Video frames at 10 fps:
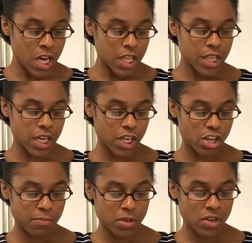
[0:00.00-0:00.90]
The
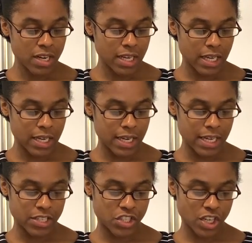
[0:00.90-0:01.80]
community
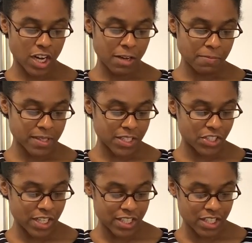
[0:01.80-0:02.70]
needs jobs such
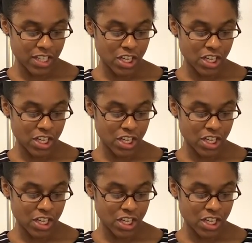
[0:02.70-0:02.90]
as